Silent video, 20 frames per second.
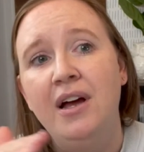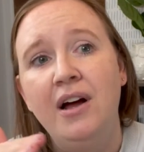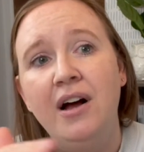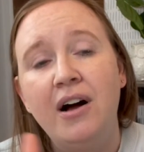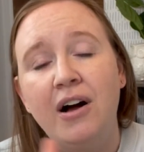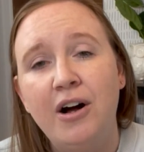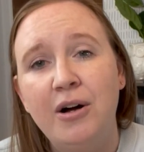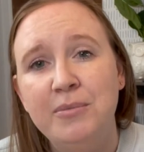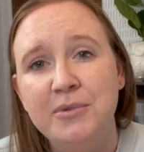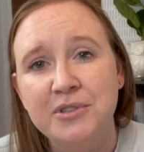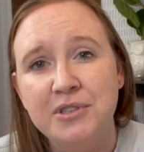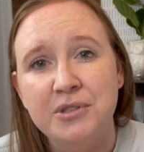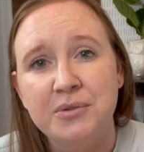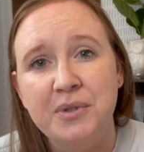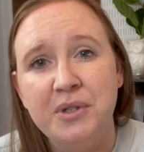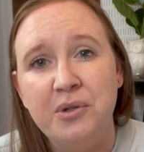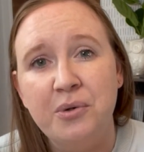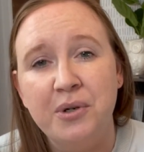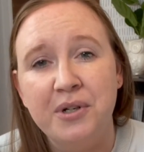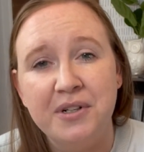almost
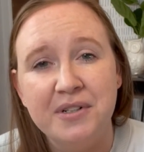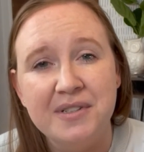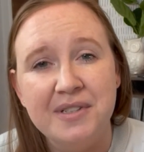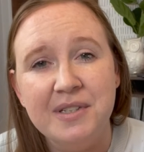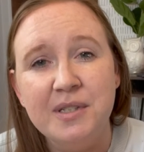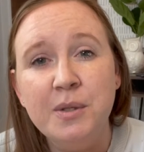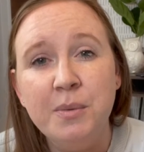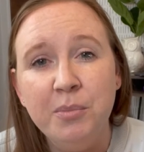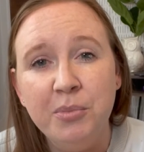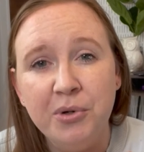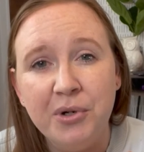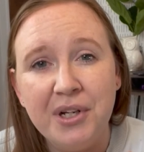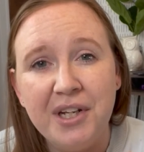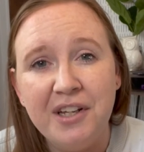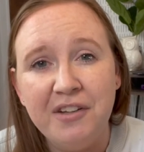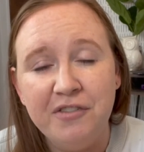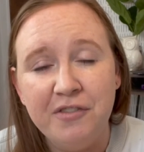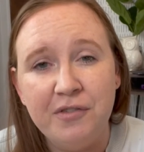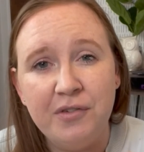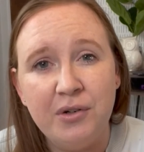3/4. It's a pretty
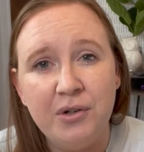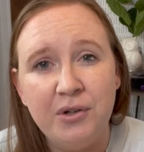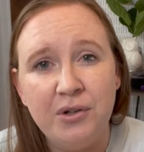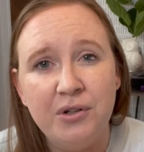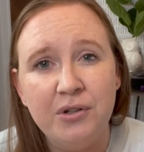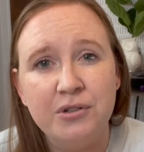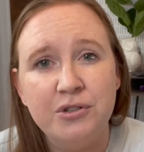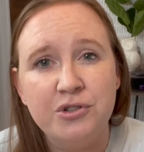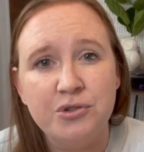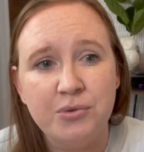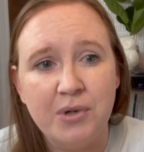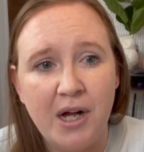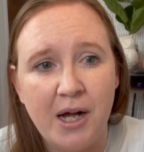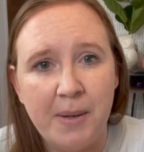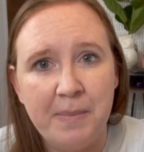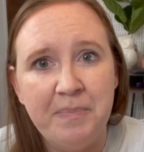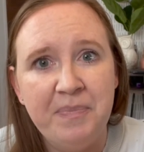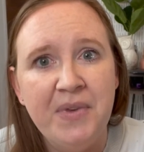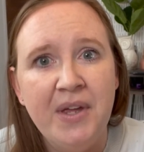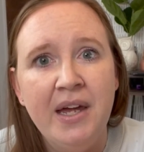full
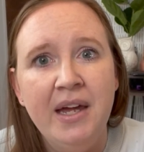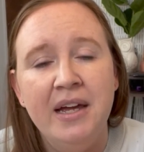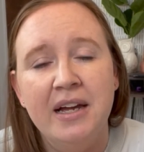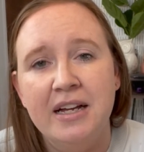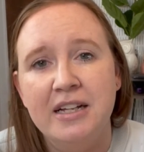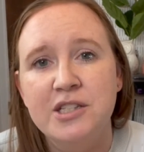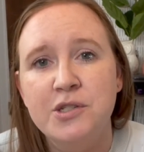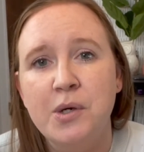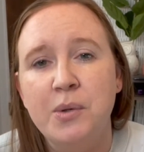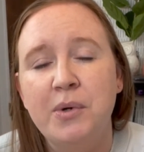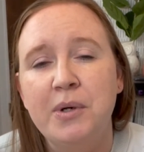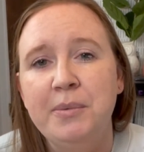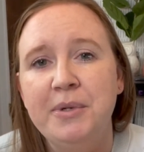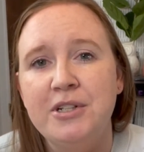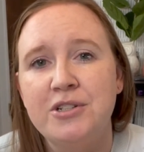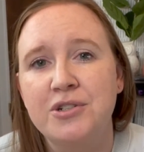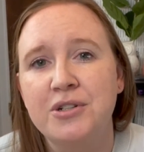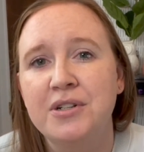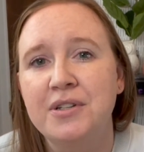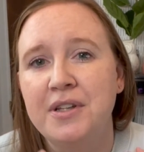drum. And so I want to make
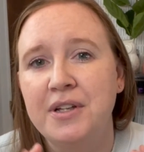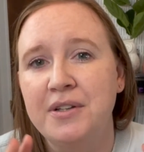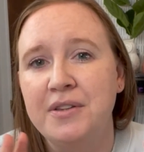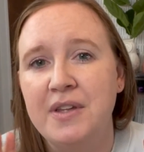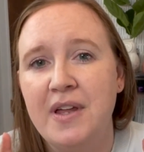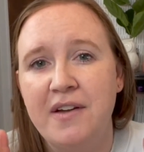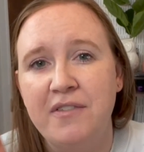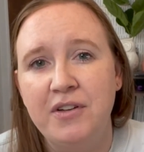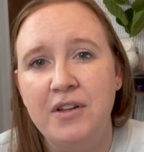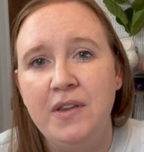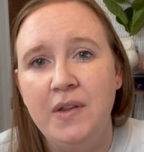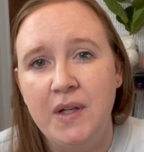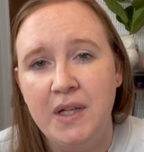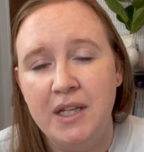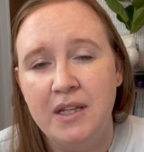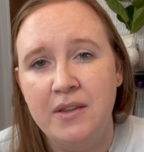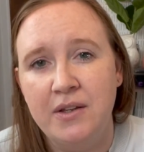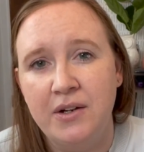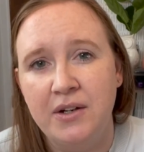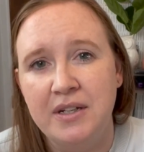sure that everything
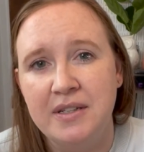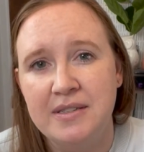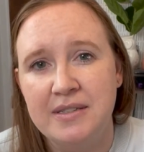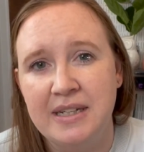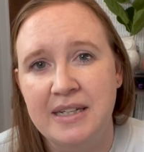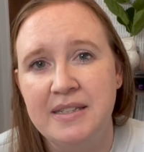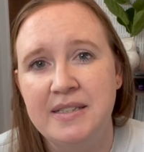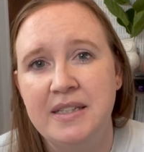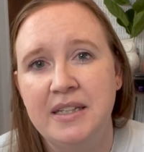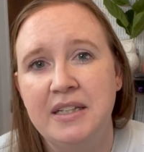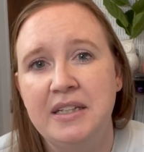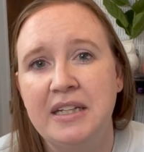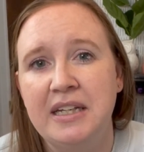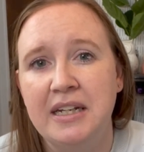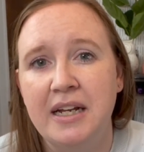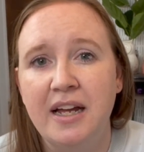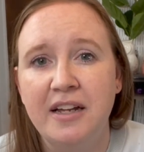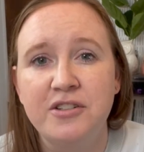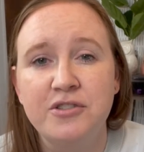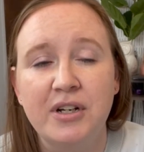in there is nice and
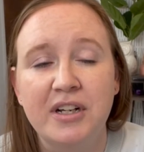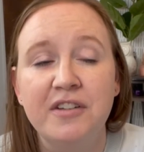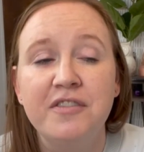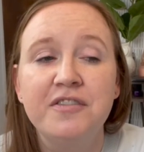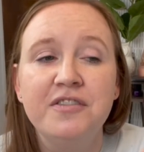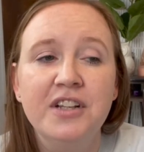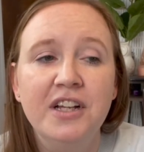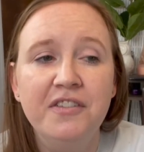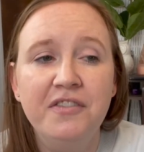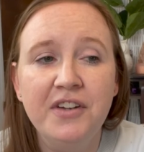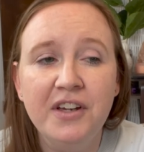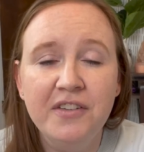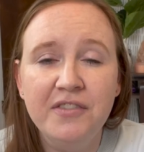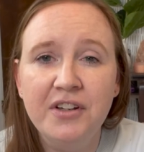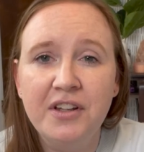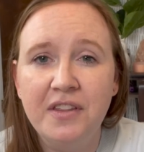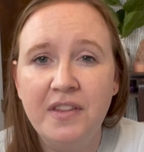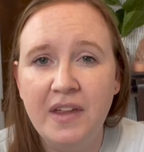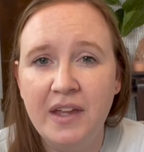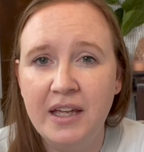clean. I try to fluff
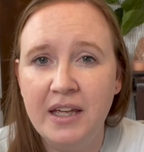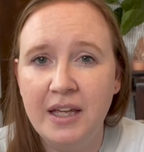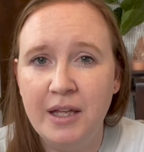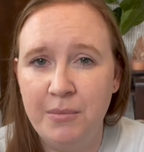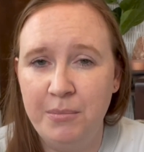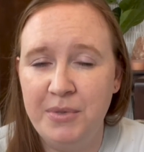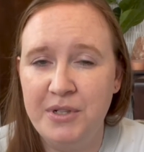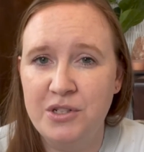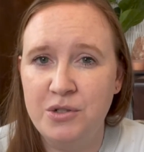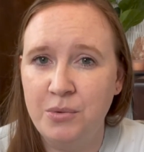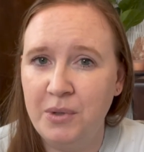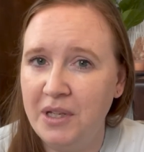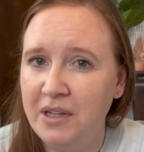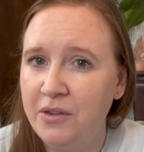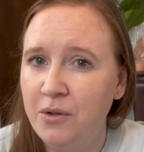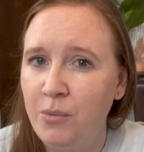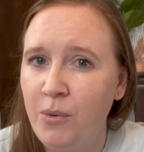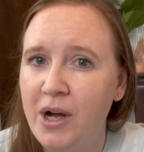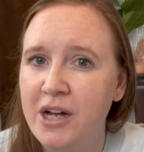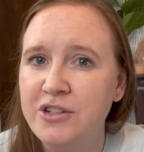everything in between
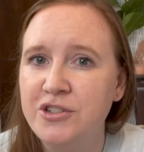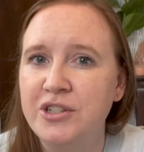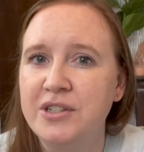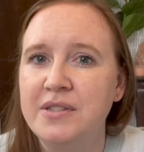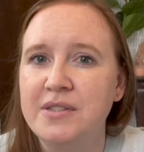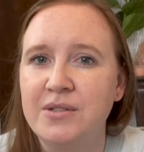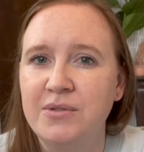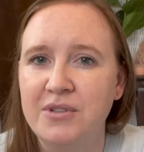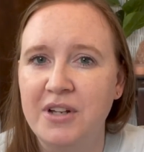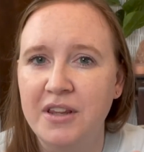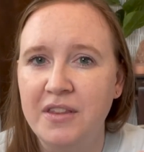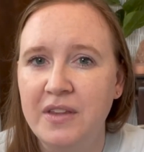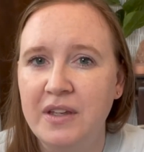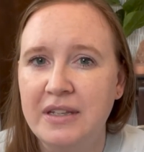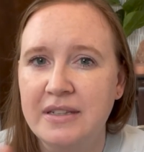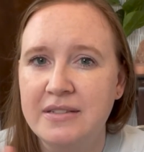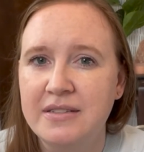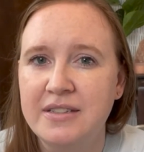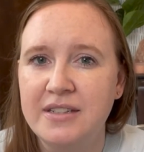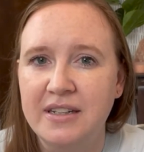the washes so nothing
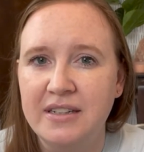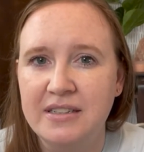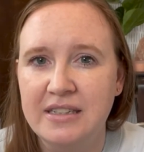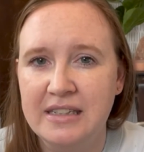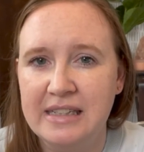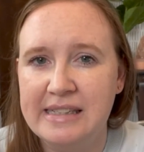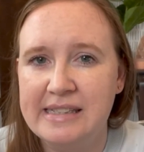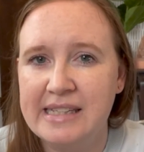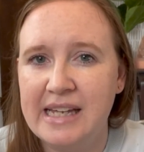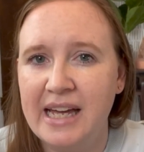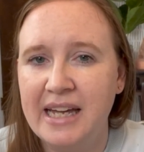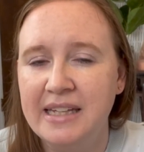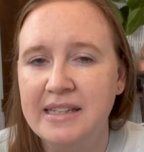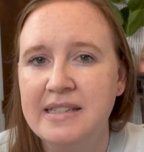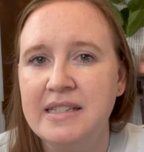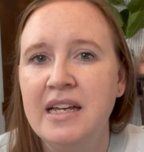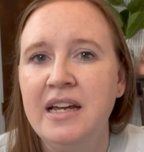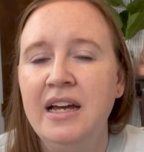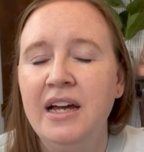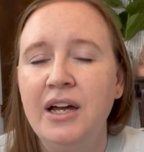is stuck to the
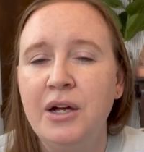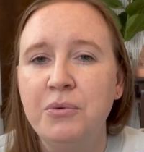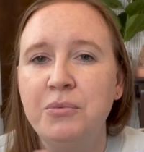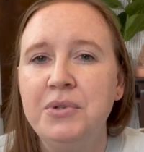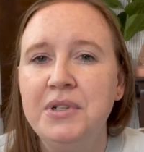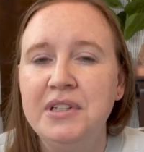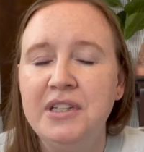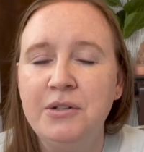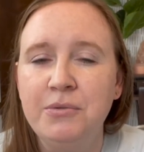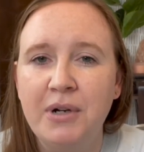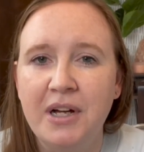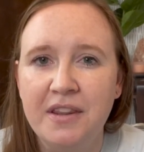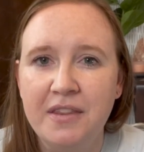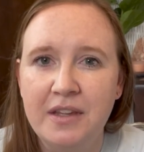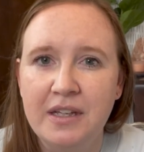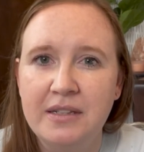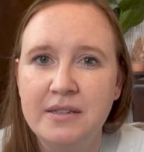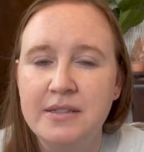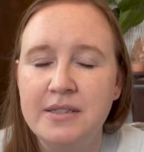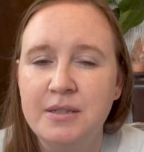sides. I really want
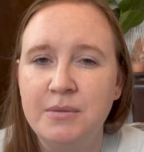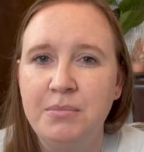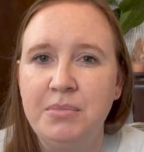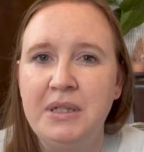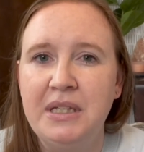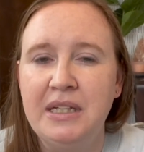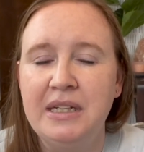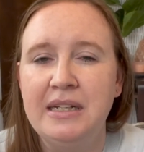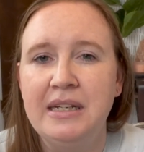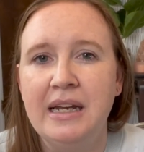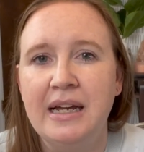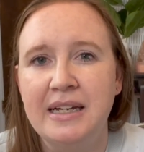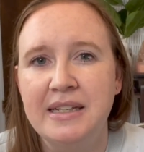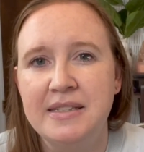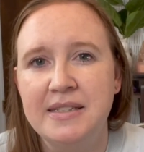things to be nice